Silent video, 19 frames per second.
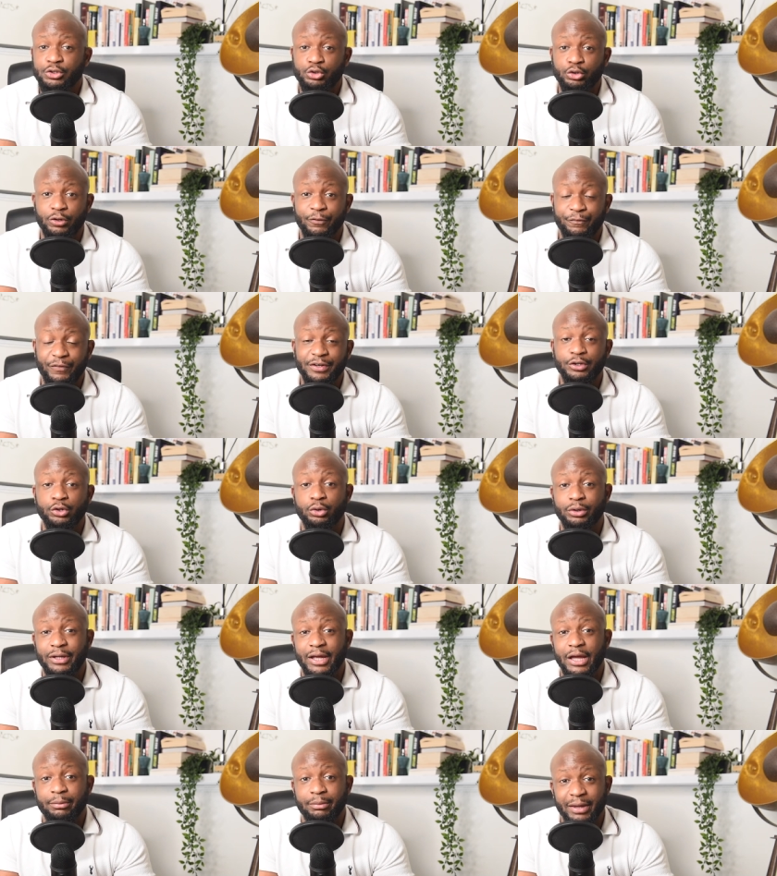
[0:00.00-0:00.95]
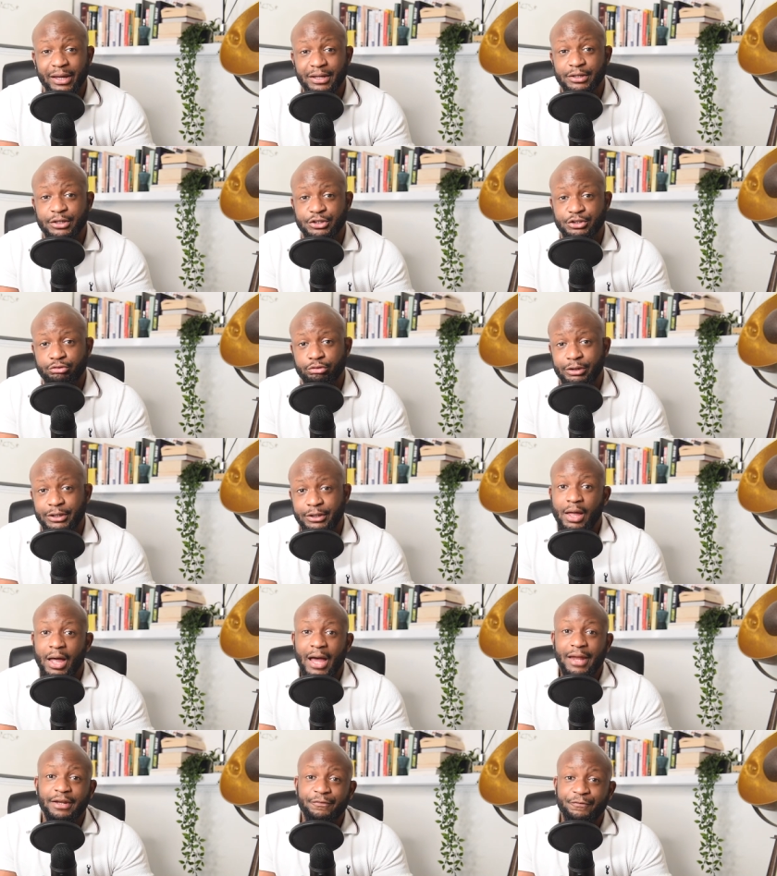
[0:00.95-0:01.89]
to the video game industry.
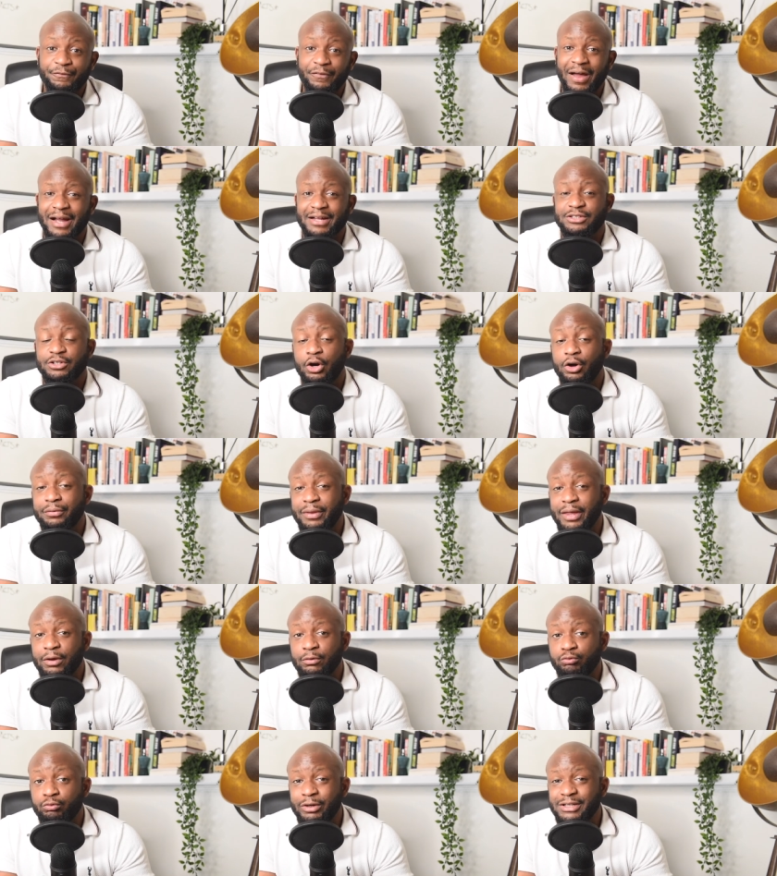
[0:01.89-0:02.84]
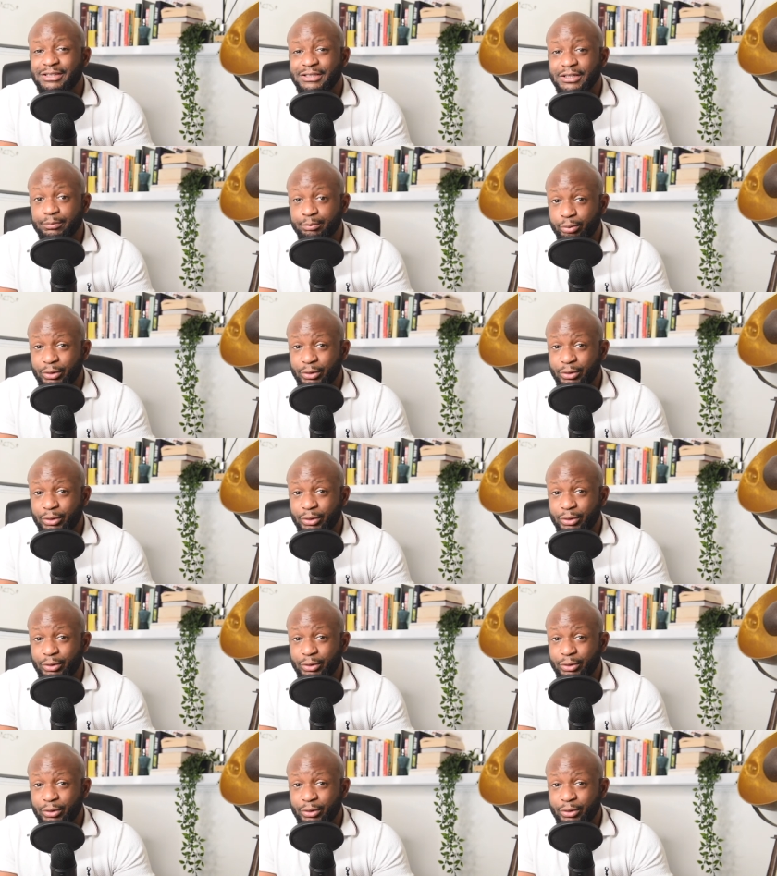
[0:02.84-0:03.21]
And in fact, on their recent